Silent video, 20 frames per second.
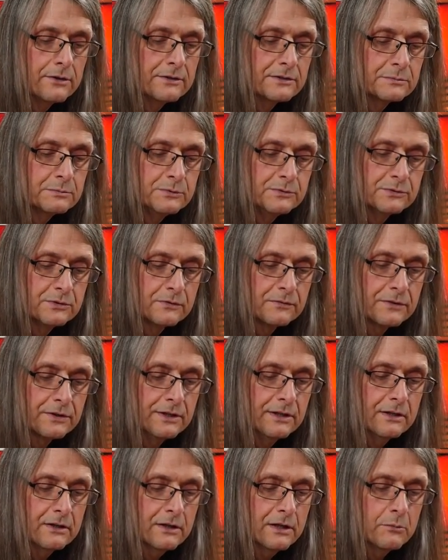This moves
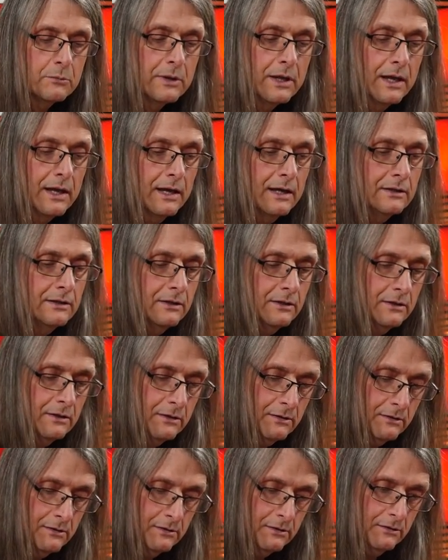over here, and we add
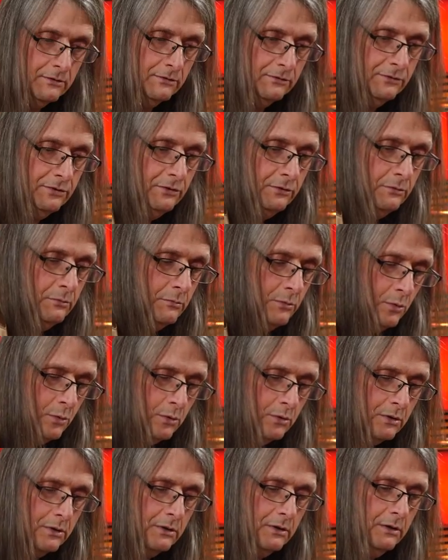two
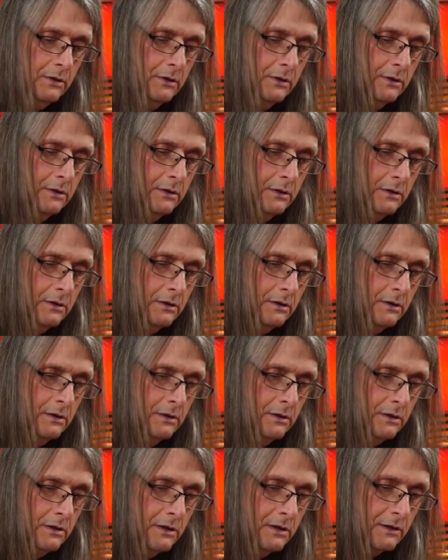more
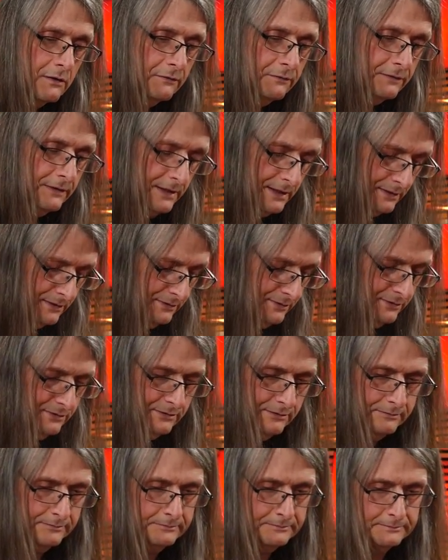
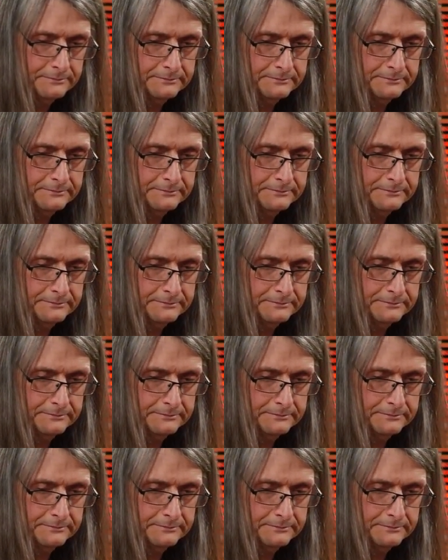artifacts.